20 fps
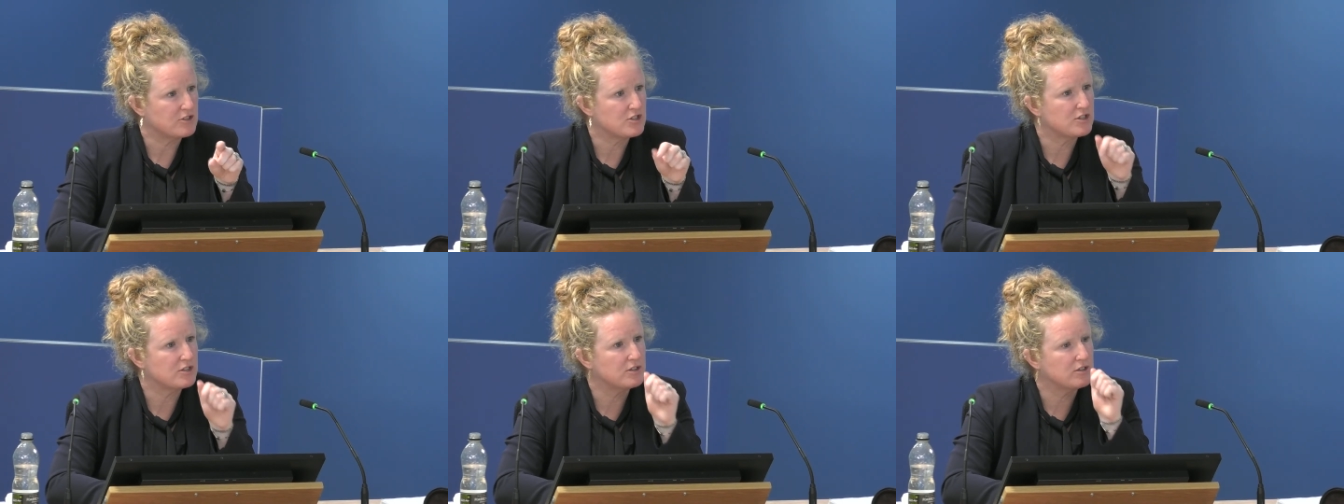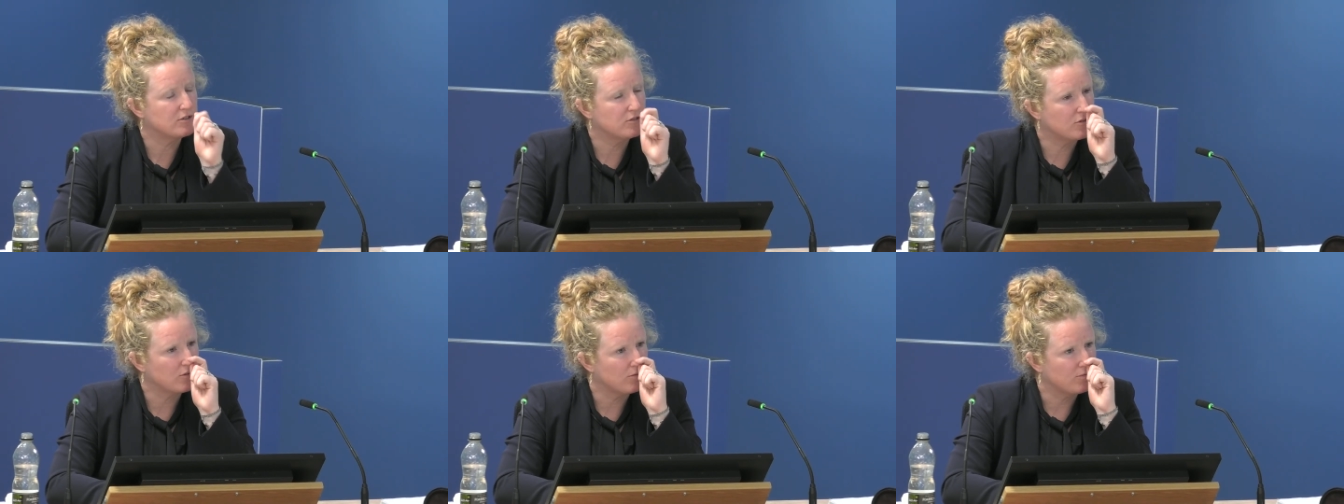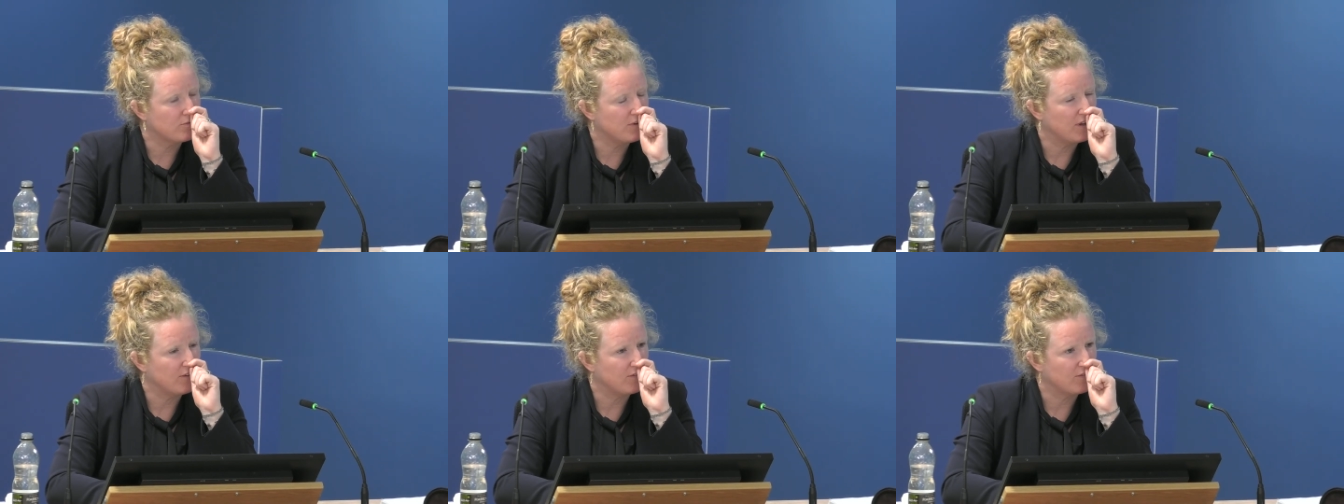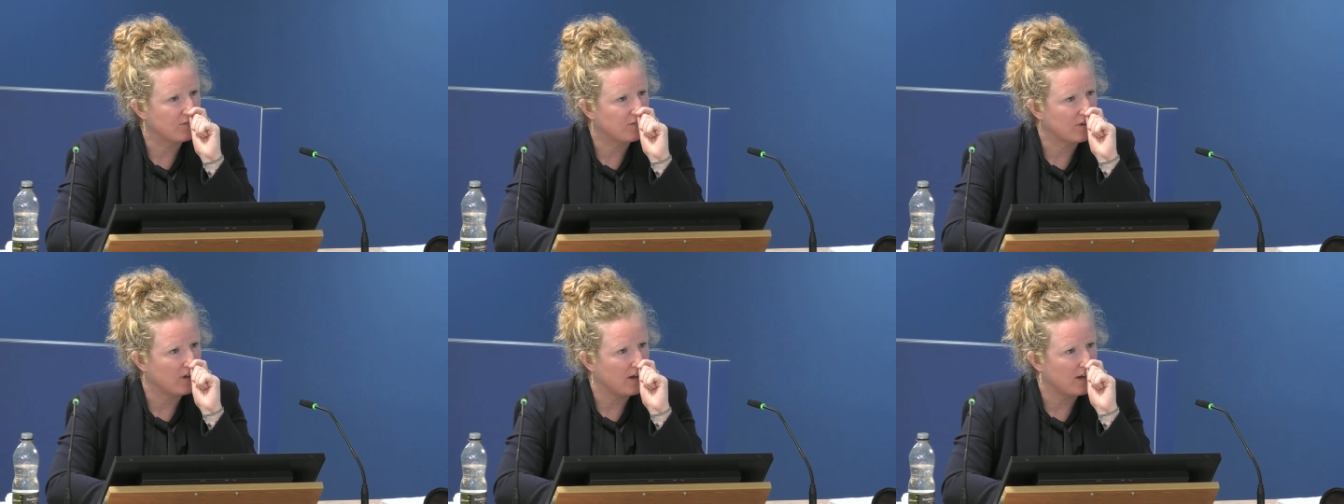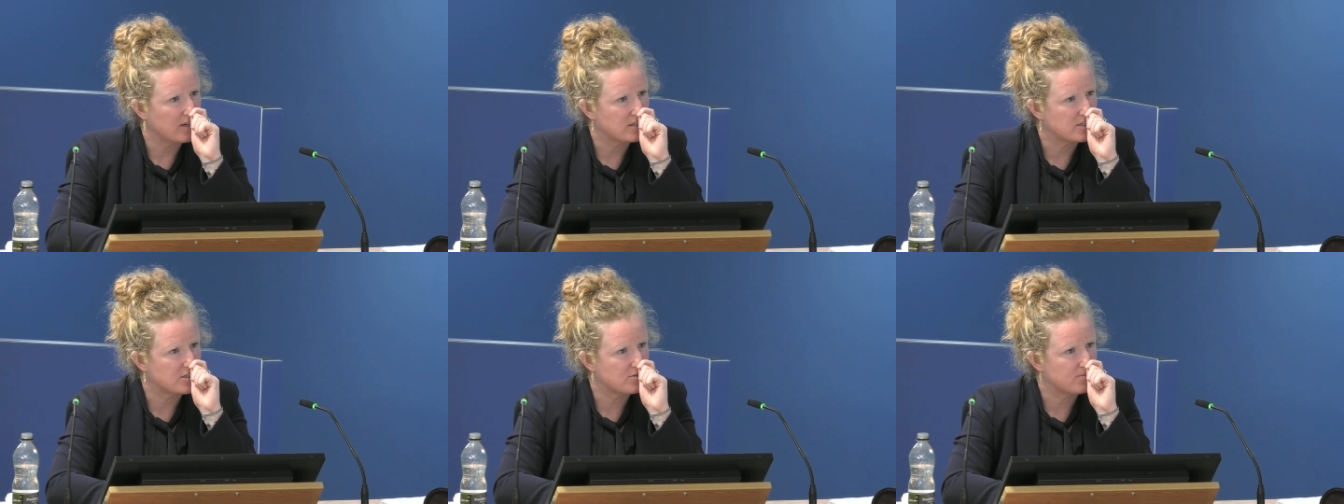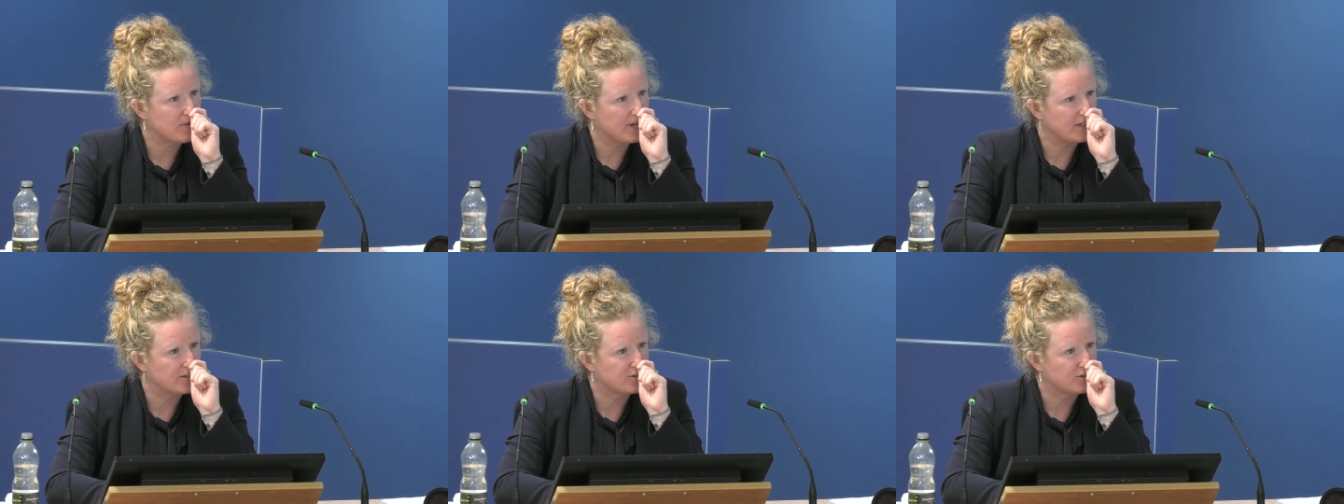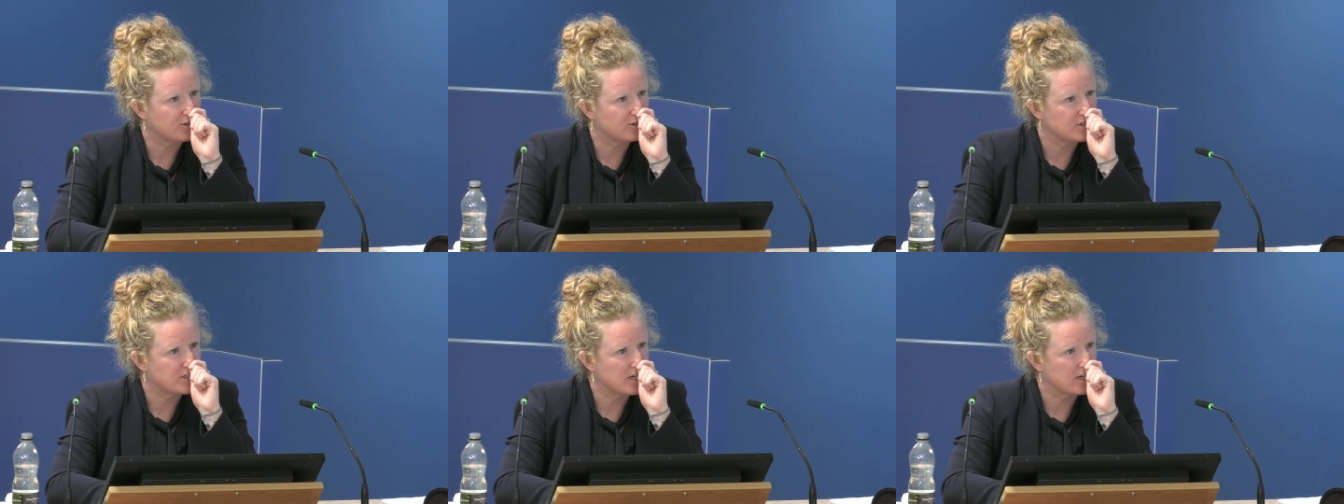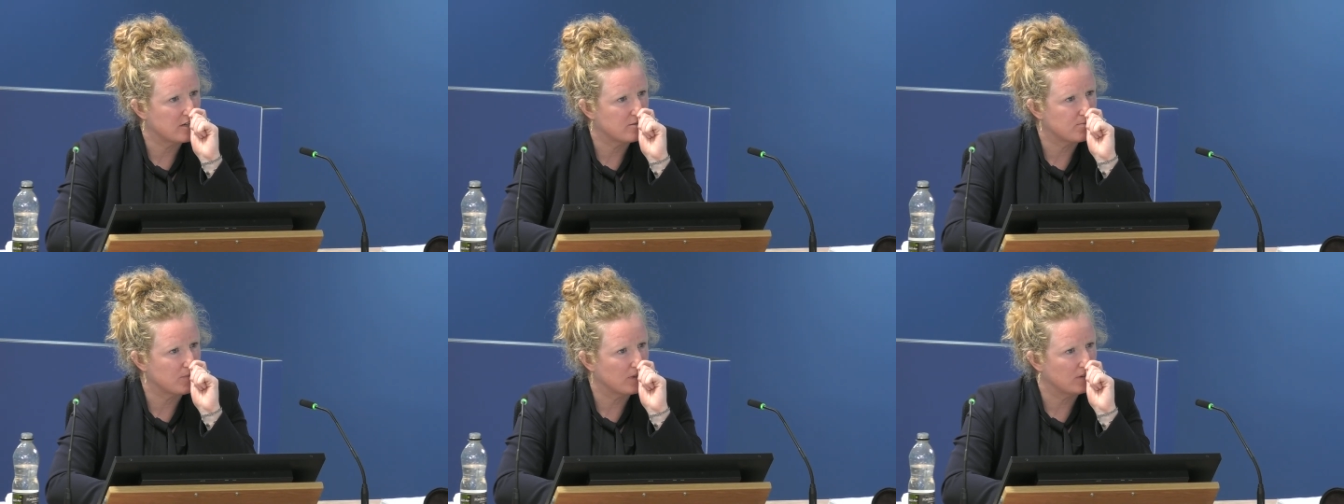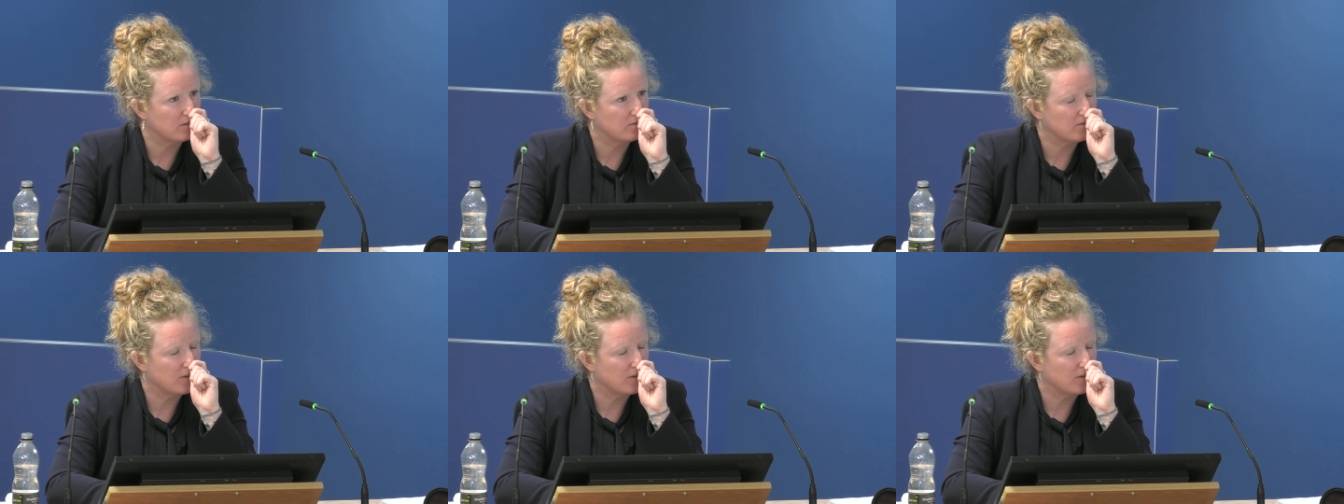to the risk estimator table?